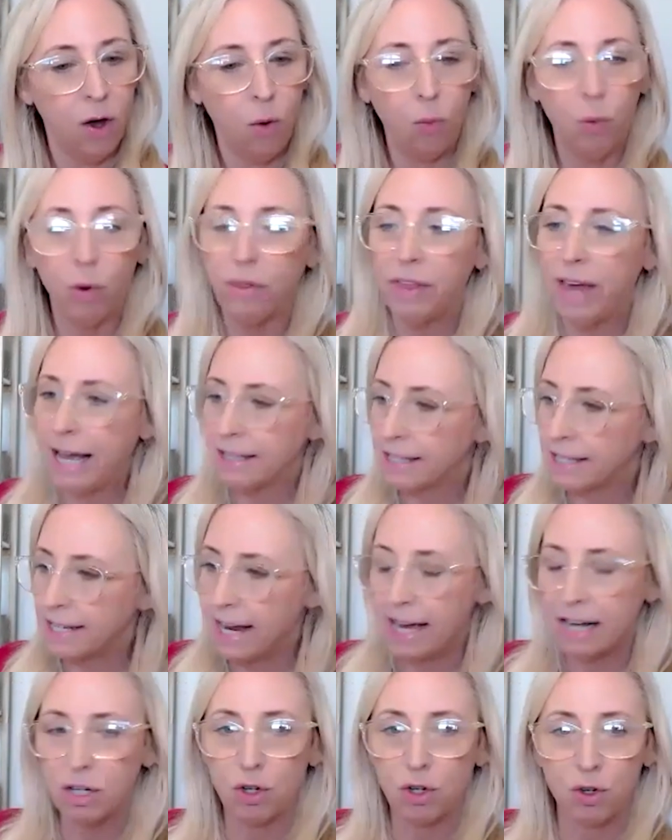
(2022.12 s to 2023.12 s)
well, that's
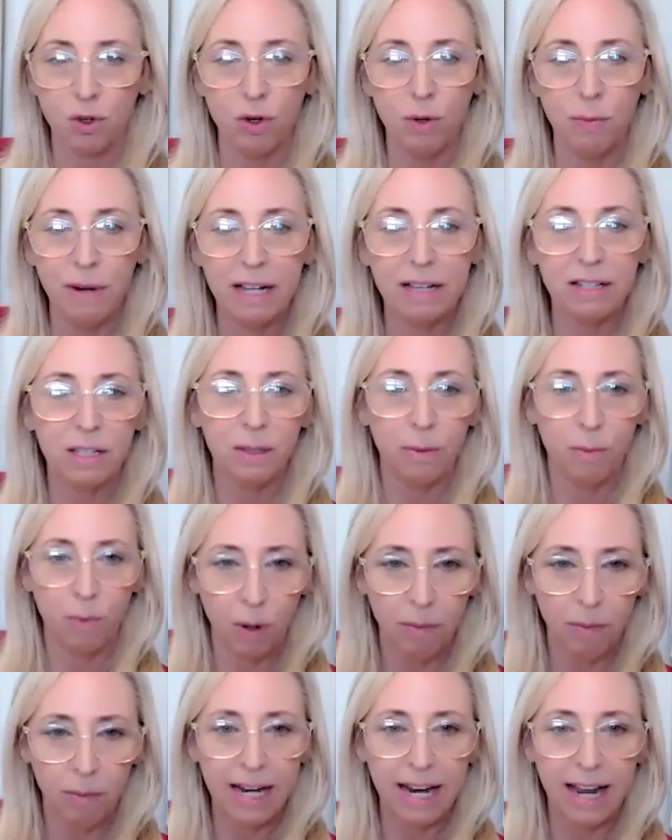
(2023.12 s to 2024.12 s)
not true, because the
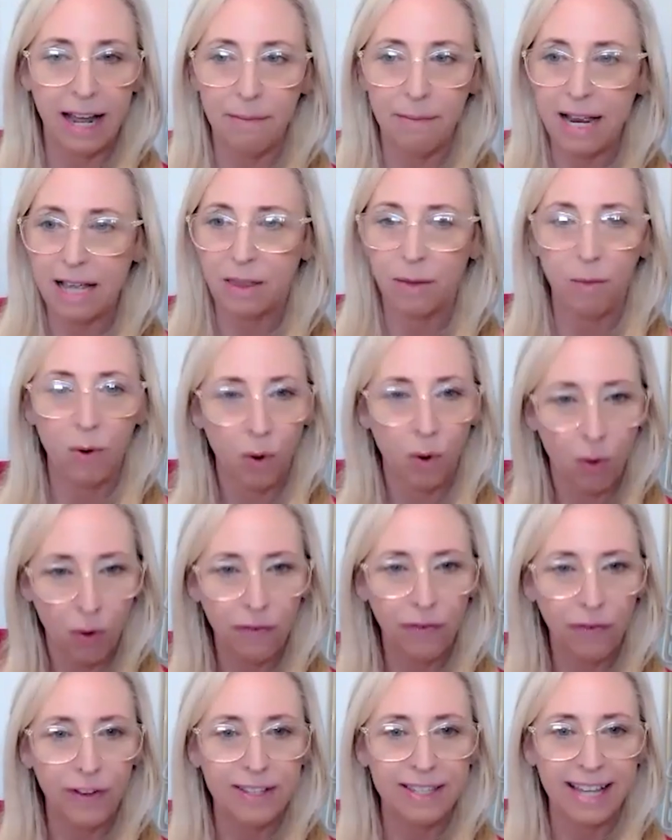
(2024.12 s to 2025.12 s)
more money I make, the more
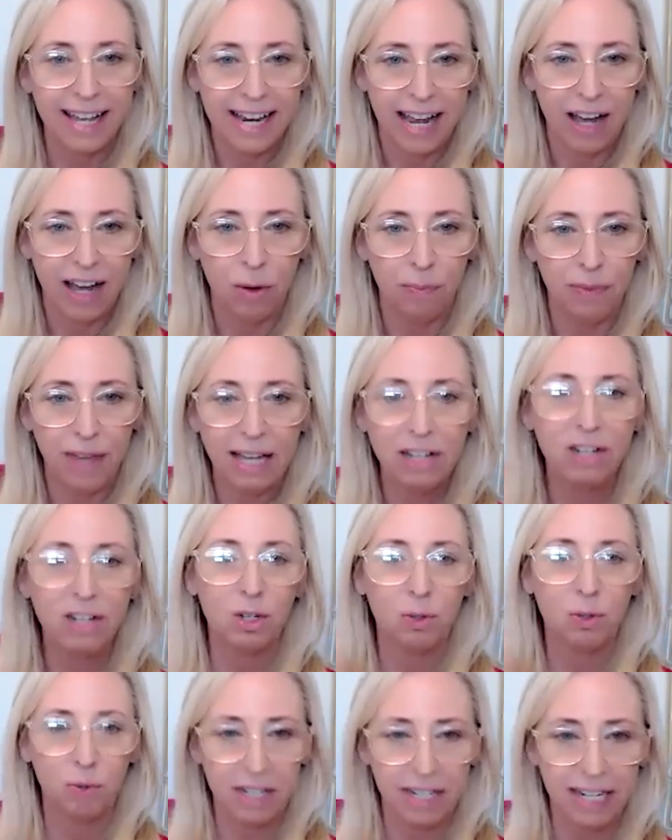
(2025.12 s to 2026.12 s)
orphans I help. That's
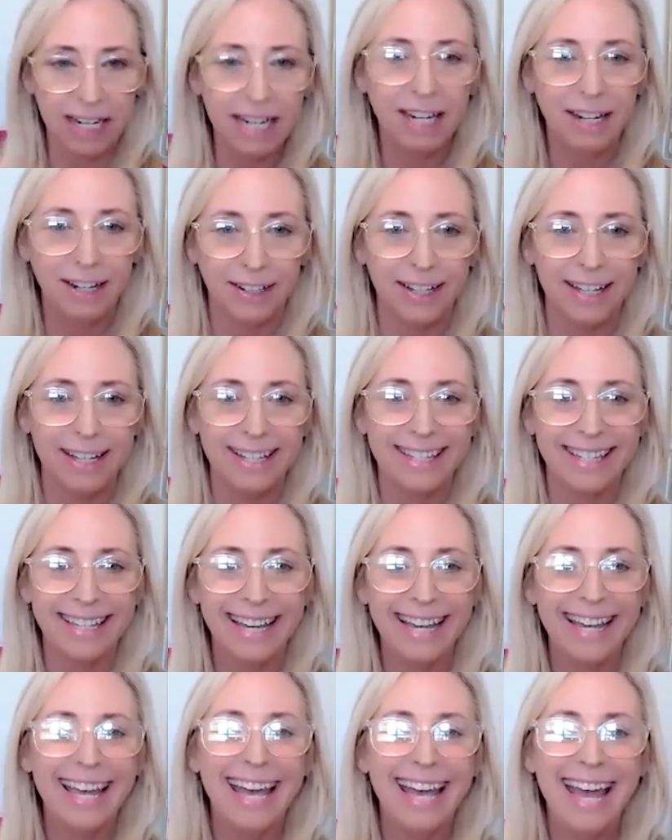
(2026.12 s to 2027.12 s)
just ridiculous.
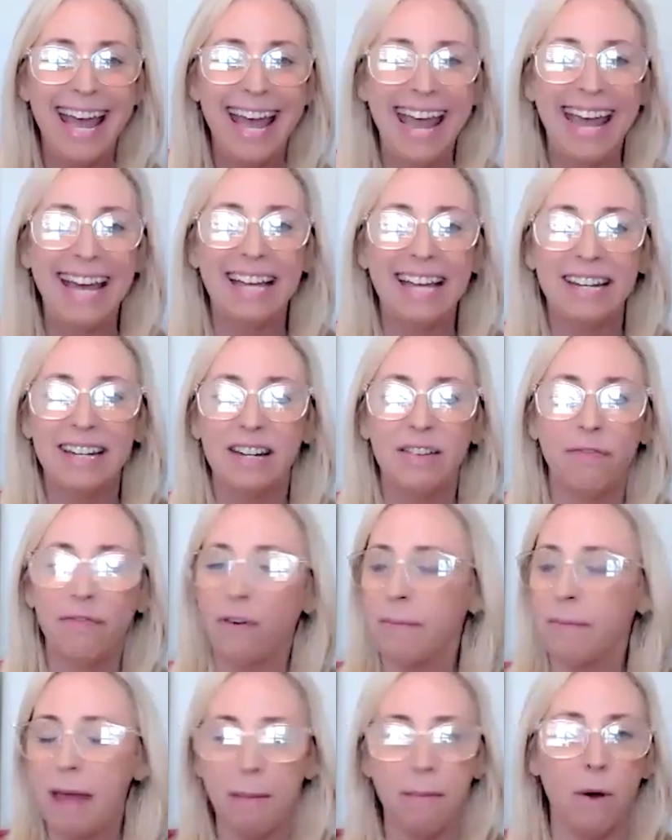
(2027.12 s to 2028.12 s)
And
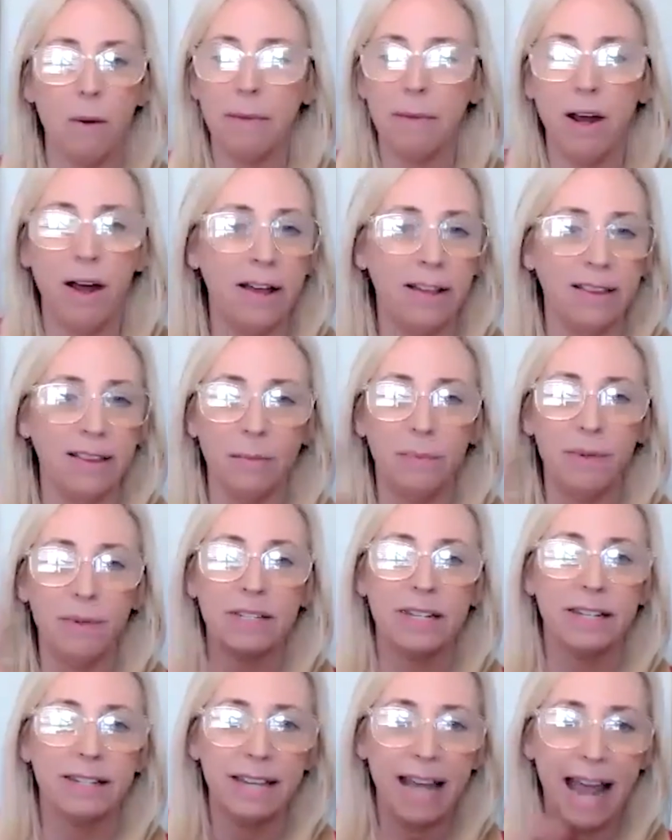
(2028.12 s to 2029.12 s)
from that moment on, the
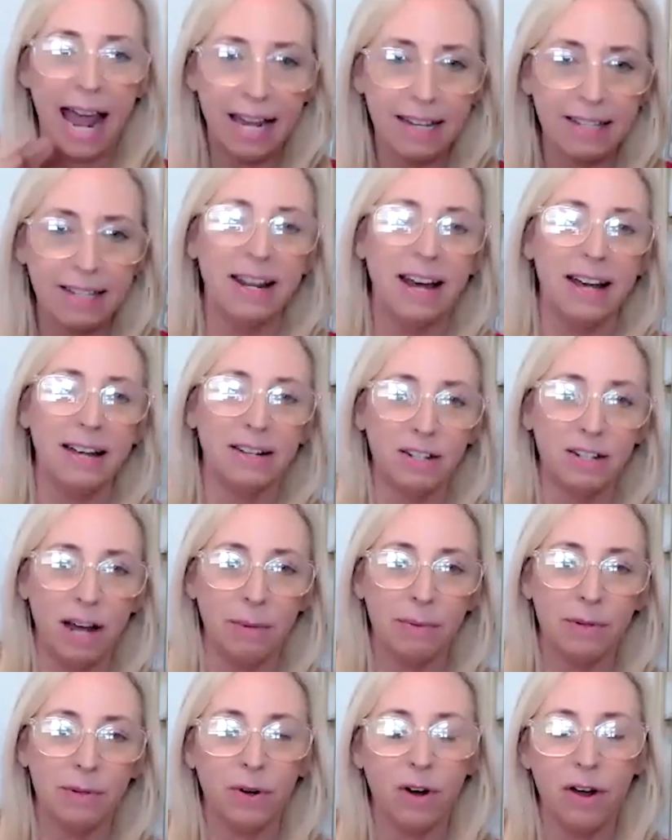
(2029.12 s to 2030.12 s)
business has not
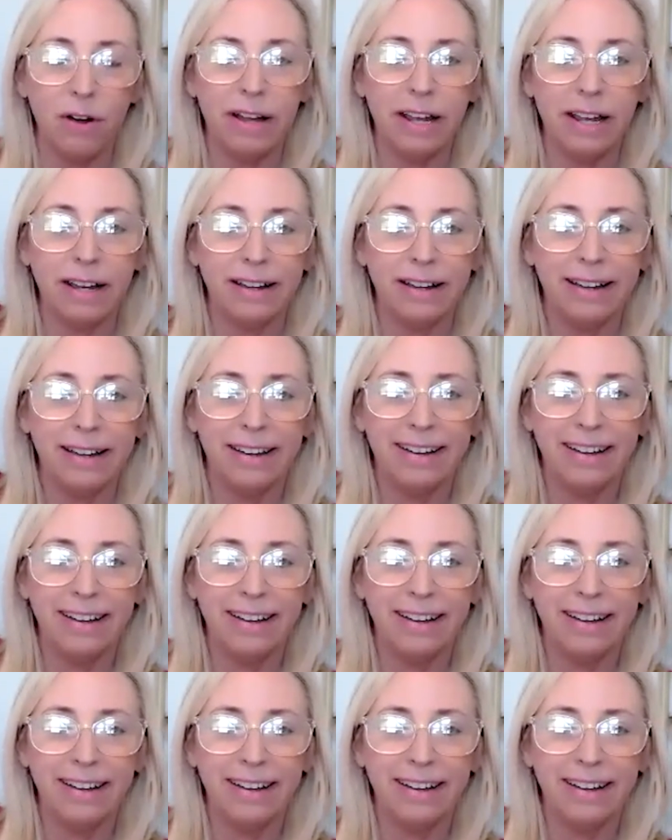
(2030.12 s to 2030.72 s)
stopped growing,